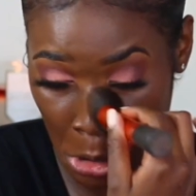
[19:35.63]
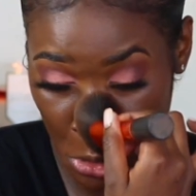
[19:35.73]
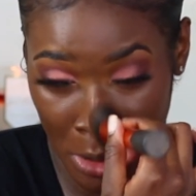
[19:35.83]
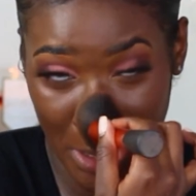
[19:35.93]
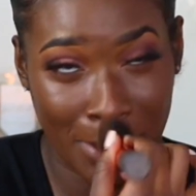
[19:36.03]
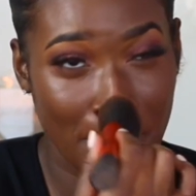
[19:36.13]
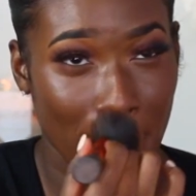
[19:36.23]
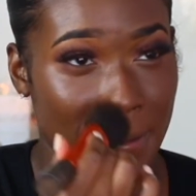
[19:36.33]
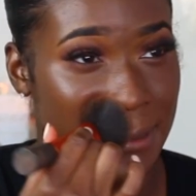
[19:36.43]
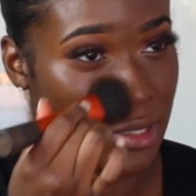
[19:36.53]
You're not
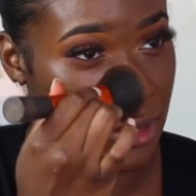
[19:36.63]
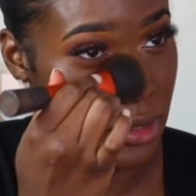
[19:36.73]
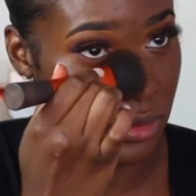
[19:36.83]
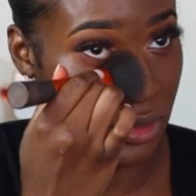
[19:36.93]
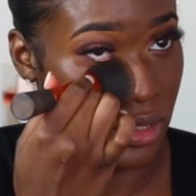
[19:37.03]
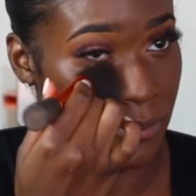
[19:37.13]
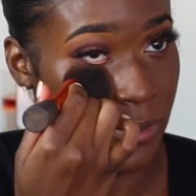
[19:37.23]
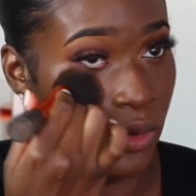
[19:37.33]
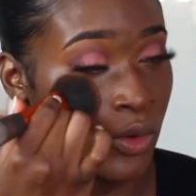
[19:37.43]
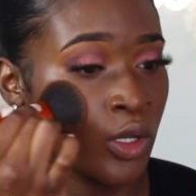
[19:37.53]
even sitting here thinking
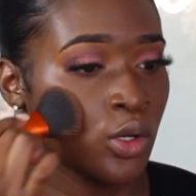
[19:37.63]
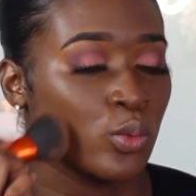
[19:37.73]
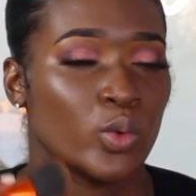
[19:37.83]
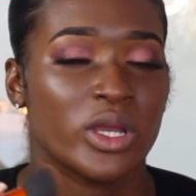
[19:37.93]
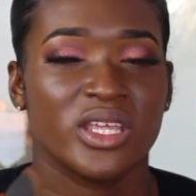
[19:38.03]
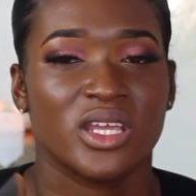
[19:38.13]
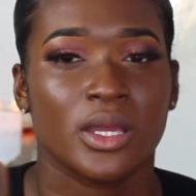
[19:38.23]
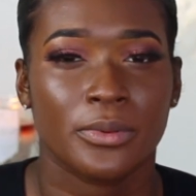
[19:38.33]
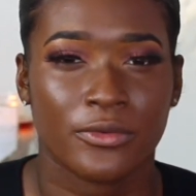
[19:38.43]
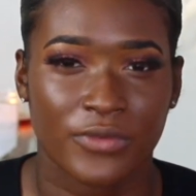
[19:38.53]
about what he
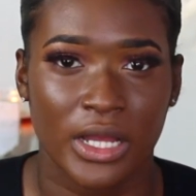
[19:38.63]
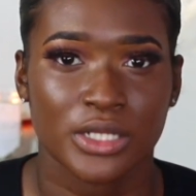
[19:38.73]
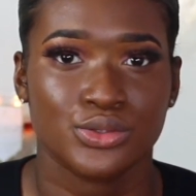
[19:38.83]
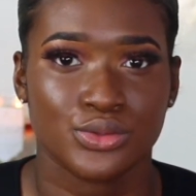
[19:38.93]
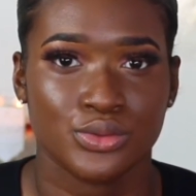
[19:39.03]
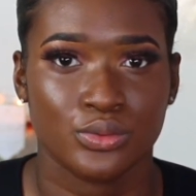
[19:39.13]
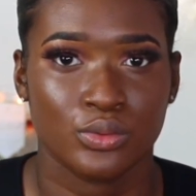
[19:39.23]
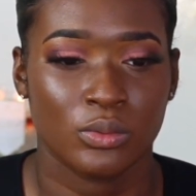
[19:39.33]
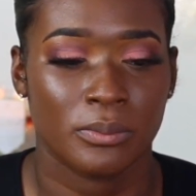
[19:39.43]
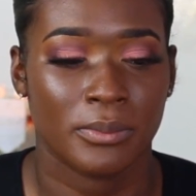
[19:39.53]
could provide
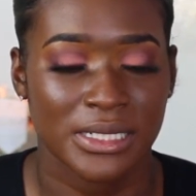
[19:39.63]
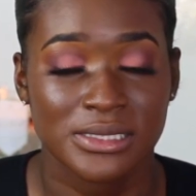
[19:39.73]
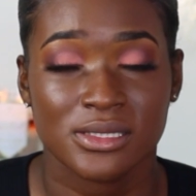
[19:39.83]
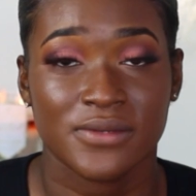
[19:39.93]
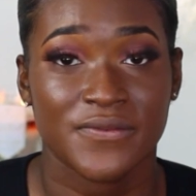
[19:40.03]
you mentally,